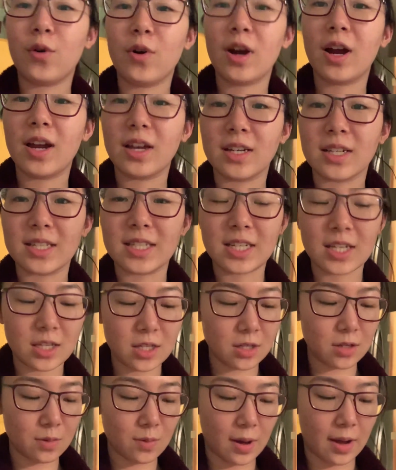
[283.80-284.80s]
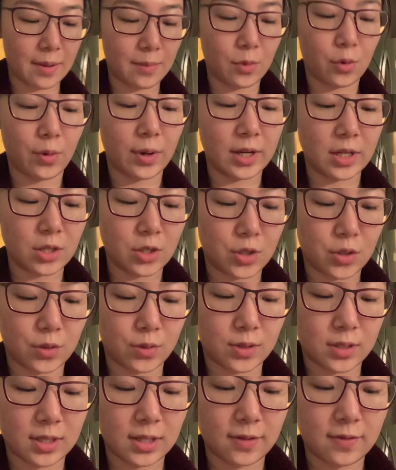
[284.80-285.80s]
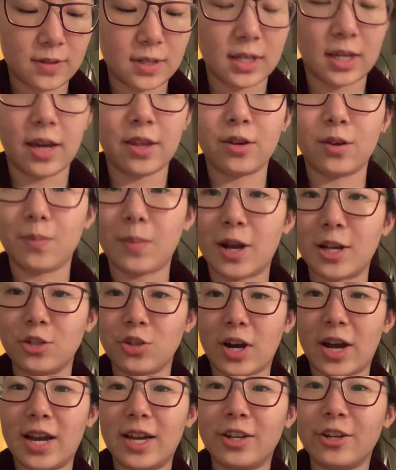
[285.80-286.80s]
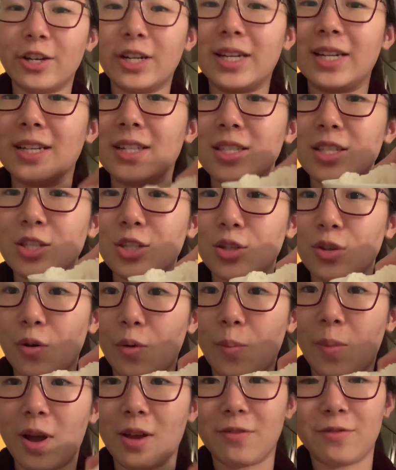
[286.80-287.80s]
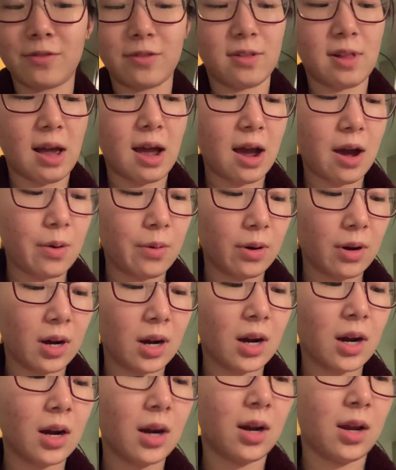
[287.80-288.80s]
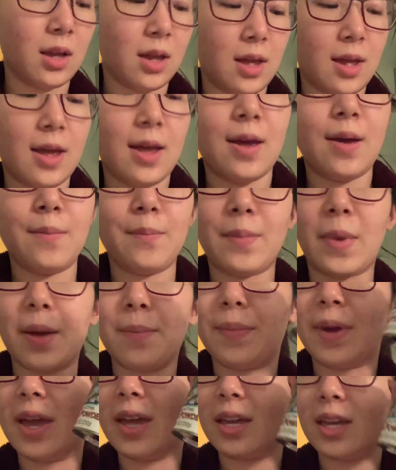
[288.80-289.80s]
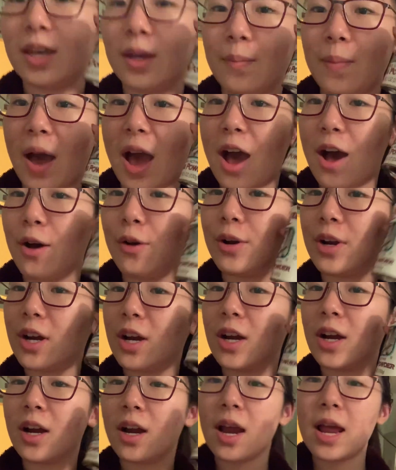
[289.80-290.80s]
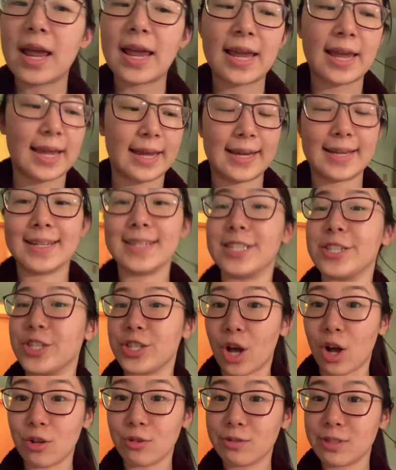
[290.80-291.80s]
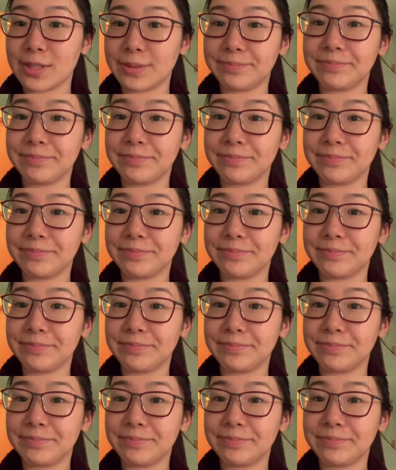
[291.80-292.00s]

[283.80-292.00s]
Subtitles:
I continue, I'm going to sift together my dry ingredients. So my flour, my baking powder, and salt.